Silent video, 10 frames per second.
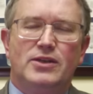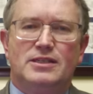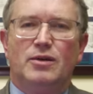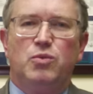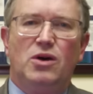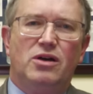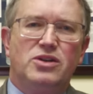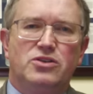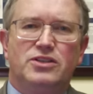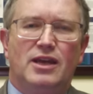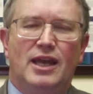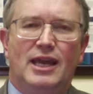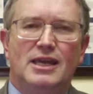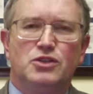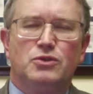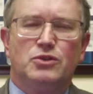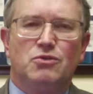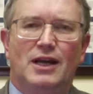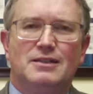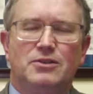they said, well, you're saying
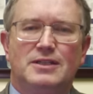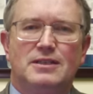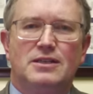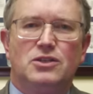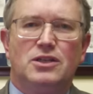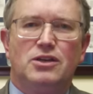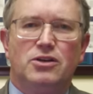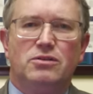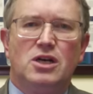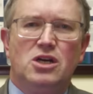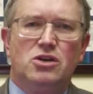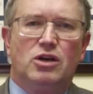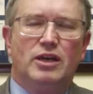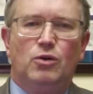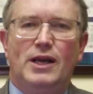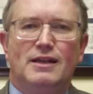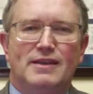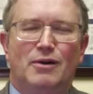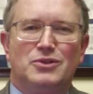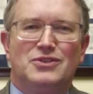Israel's right to exist and you're
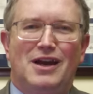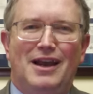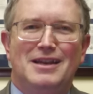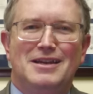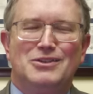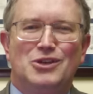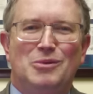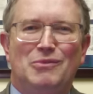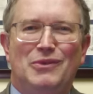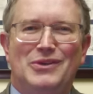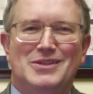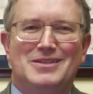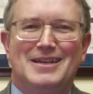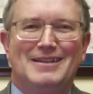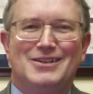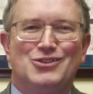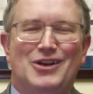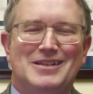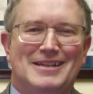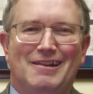equating that with Zionism. And he said, that's
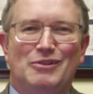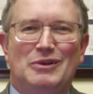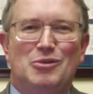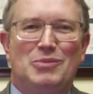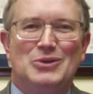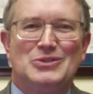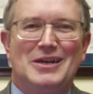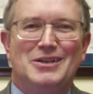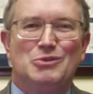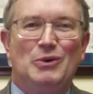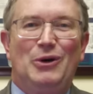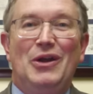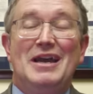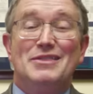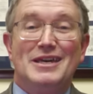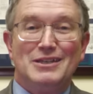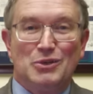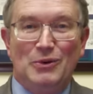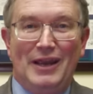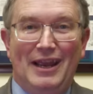not exactly what the bill says. Well,
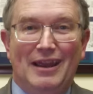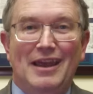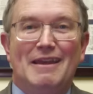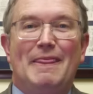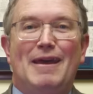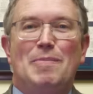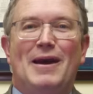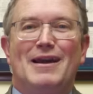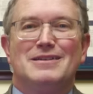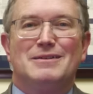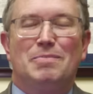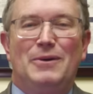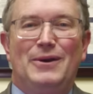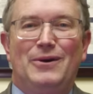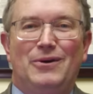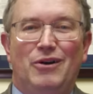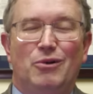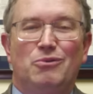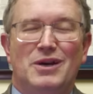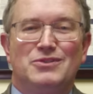this week they pass a bill
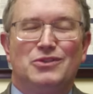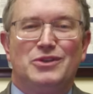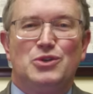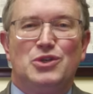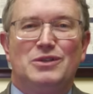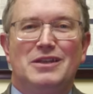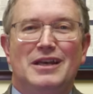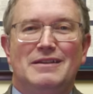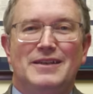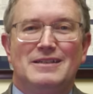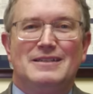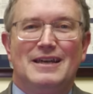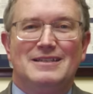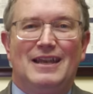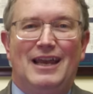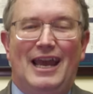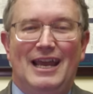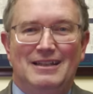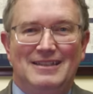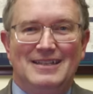or resolution that says
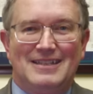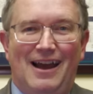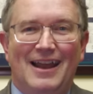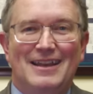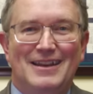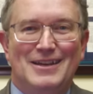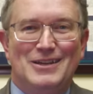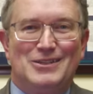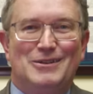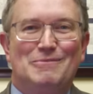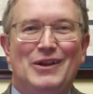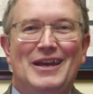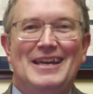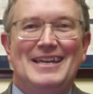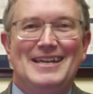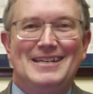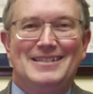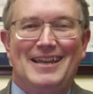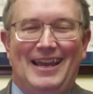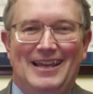anti-Zionism
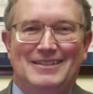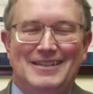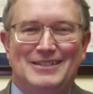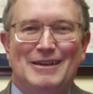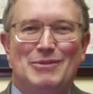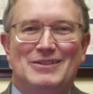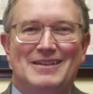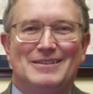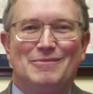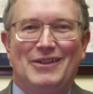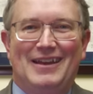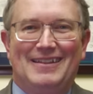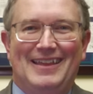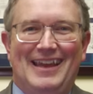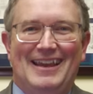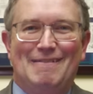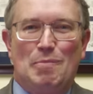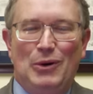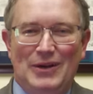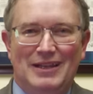is anti-Semitism. Like they
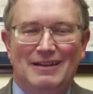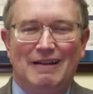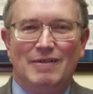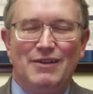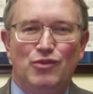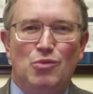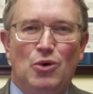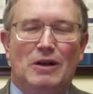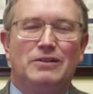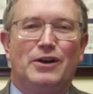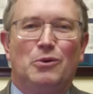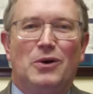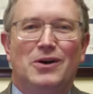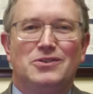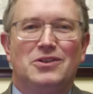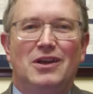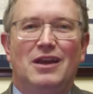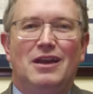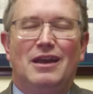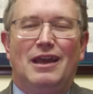put it in even more clear words.
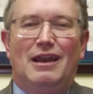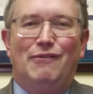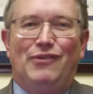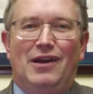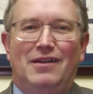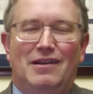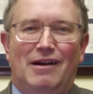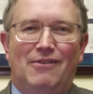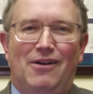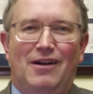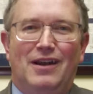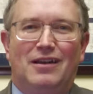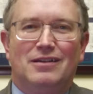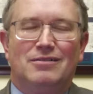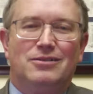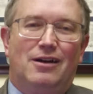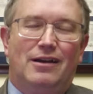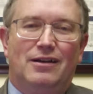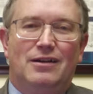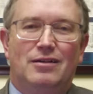And I found it ironic, or
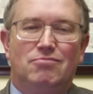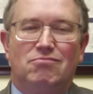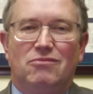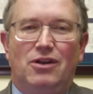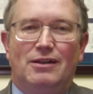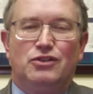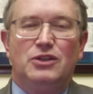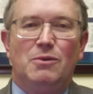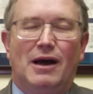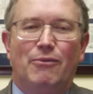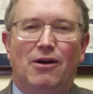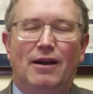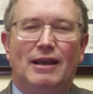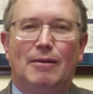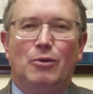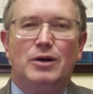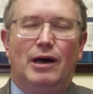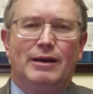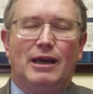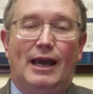not too ironic.
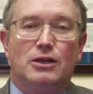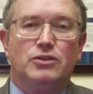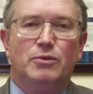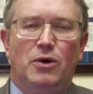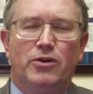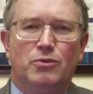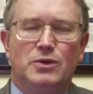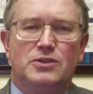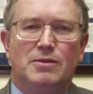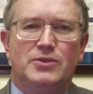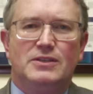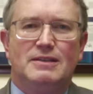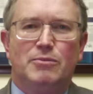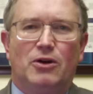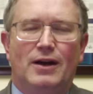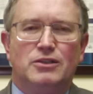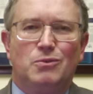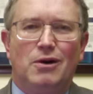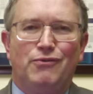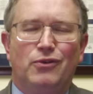I actually wondered where some of these
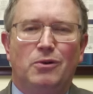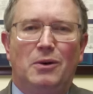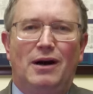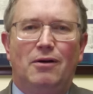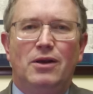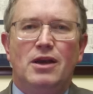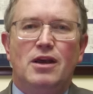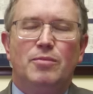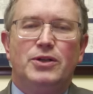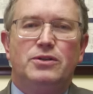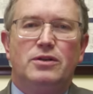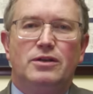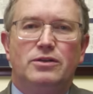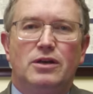Democrats were for a while. But